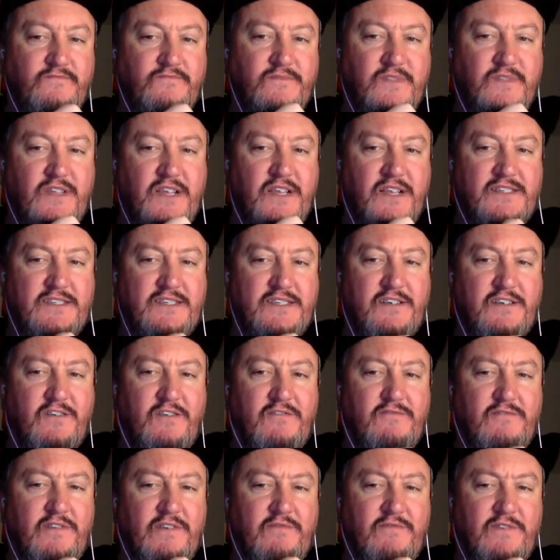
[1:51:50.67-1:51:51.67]
Anthony
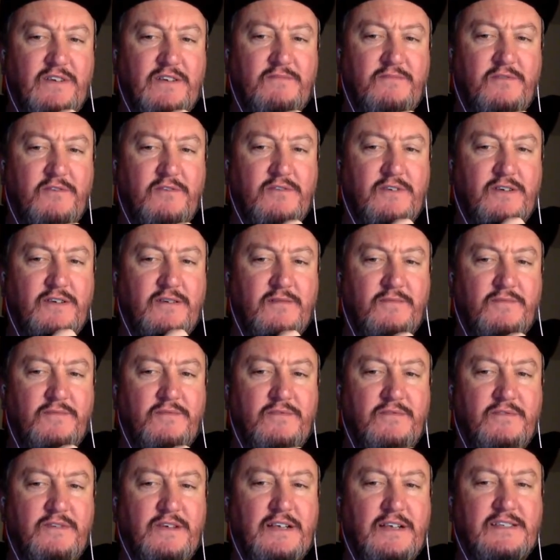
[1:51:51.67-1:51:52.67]
Henry, Wright, Bergkamp.
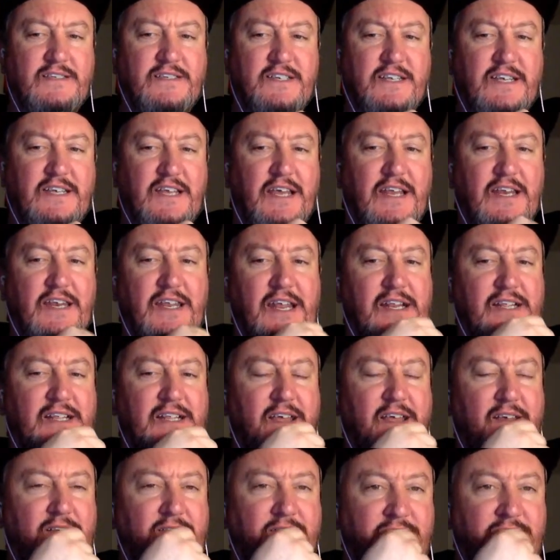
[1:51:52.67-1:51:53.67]
Anthony Anelka.